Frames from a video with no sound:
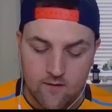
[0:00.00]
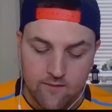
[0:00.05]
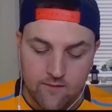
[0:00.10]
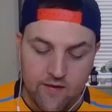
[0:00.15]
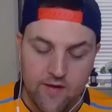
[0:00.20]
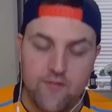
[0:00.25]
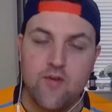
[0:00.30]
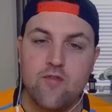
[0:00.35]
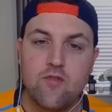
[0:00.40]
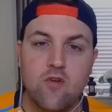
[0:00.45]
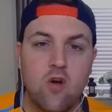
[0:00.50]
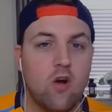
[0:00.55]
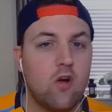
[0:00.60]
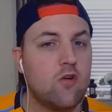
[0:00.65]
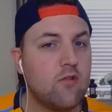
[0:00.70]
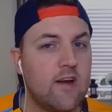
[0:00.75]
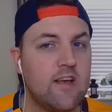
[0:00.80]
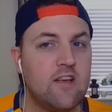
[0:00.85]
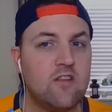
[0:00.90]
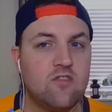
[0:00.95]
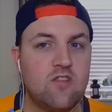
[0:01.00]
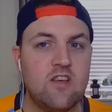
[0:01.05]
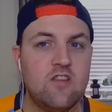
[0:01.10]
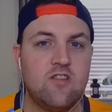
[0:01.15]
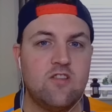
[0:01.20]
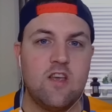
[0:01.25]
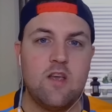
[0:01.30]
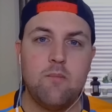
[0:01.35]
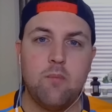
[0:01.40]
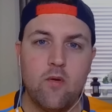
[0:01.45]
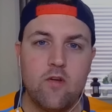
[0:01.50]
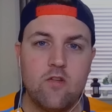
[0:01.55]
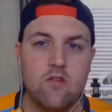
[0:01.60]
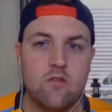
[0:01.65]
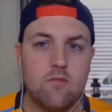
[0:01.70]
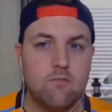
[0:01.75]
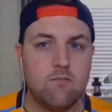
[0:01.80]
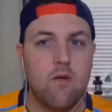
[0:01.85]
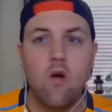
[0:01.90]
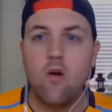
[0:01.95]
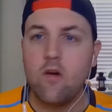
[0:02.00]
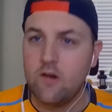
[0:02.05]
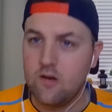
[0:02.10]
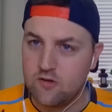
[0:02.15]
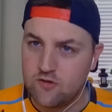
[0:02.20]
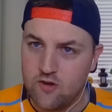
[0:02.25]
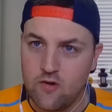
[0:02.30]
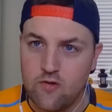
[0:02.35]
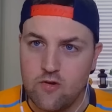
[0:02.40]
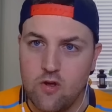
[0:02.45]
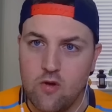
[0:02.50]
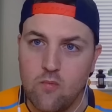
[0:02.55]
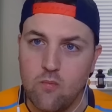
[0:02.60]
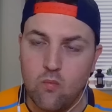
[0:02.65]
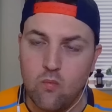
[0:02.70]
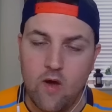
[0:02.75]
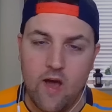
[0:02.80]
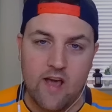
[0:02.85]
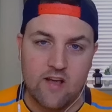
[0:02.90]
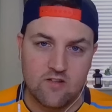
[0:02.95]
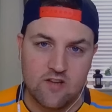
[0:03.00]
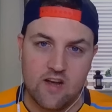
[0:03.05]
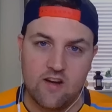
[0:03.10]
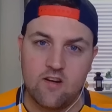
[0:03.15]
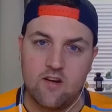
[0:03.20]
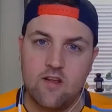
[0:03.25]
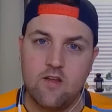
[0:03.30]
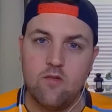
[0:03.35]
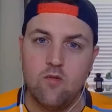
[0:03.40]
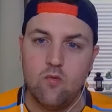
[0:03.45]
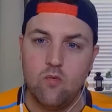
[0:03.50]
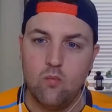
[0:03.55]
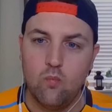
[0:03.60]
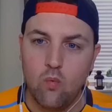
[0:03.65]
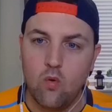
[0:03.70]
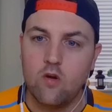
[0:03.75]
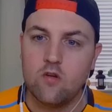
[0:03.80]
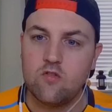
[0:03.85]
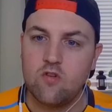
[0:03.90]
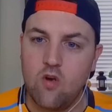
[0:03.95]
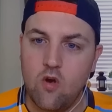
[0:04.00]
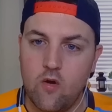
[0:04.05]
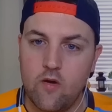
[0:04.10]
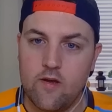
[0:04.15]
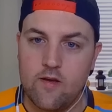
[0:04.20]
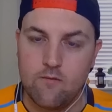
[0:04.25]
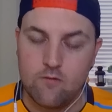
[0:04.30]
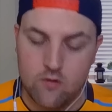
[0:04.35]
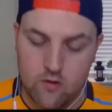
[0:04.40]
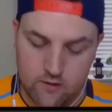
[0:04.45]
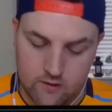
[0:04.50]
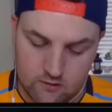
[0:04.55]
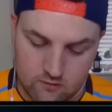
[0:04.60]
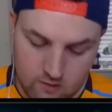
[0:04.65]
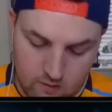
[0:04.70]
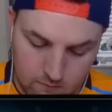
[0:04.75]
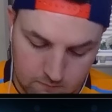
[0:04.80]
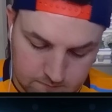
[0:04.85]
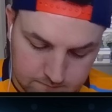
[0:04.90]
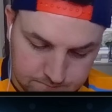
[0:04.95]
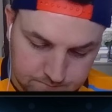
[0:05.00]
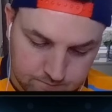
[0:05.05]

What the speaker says: if you've got great CC points, I'm going to show you exactly what I am going to do.